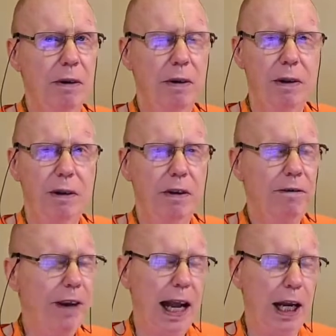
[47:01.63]

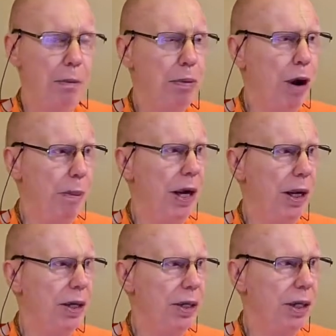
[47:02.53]
fairly
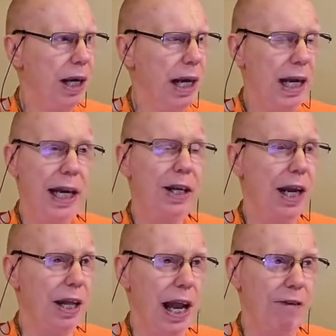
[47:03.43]
prominent. In India,
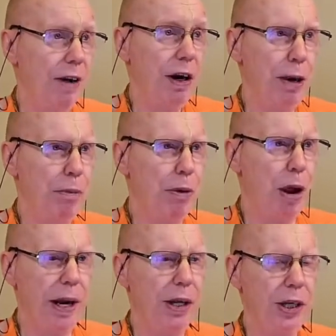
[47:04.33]
they're a very
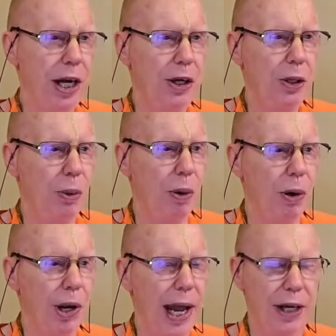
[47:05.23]
prominent Hindu
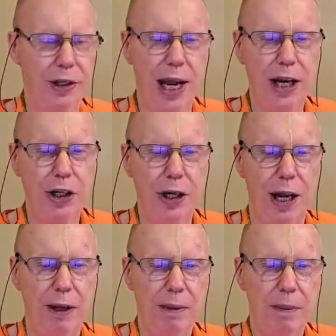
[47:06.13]

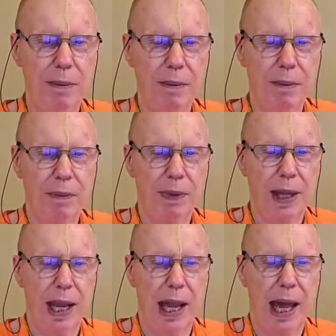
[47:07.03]
organization.
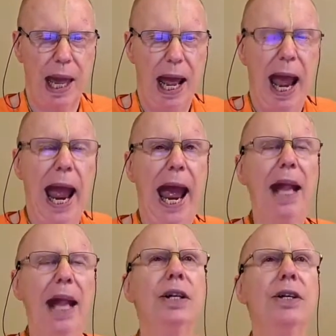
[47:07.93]

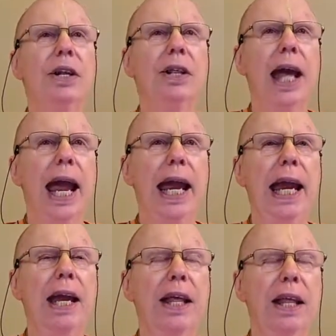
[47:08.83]
And
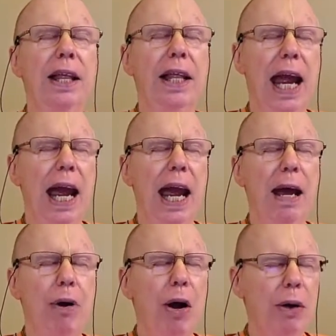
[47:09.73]
their
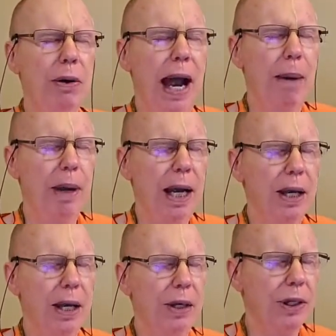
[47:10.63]
program
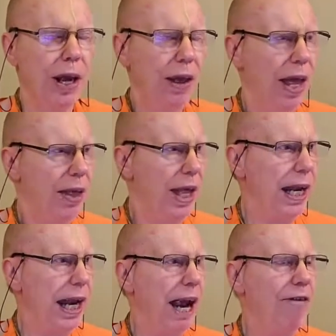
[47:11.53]
is that
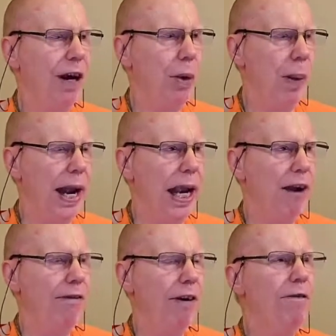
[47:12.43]
everyone,
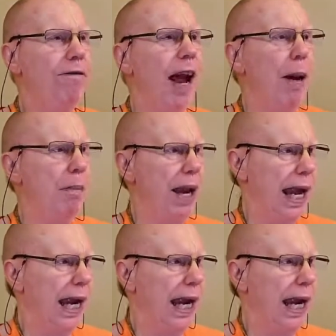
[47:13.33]
every family,